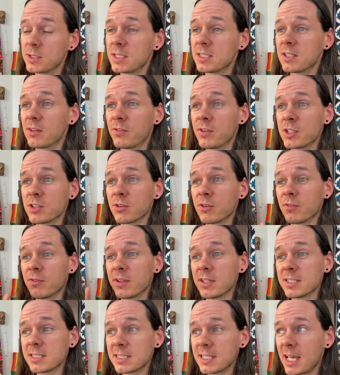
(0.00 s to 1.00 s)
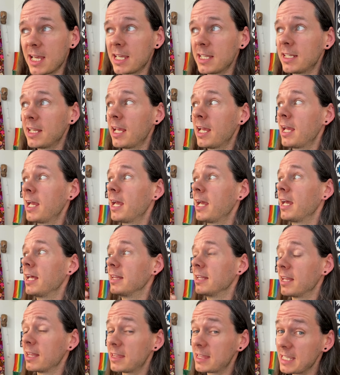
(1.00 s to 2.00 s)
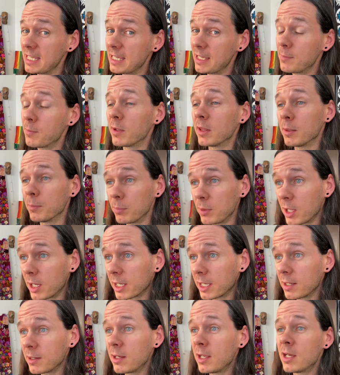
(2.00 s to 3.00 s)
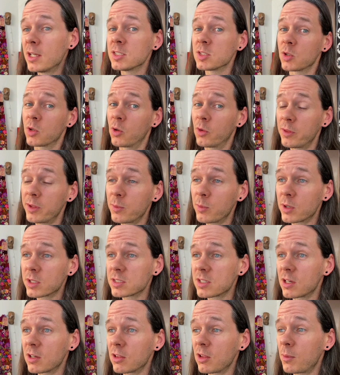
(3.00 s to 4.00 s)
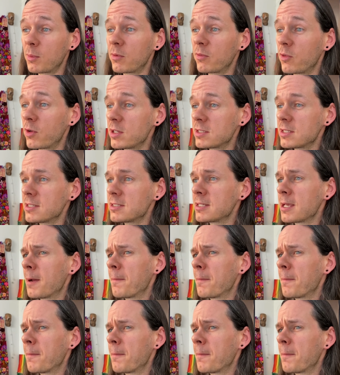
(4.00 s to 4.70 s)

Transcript: It's a feature of the site and the theme and the plugin. So it only works on Global Voices.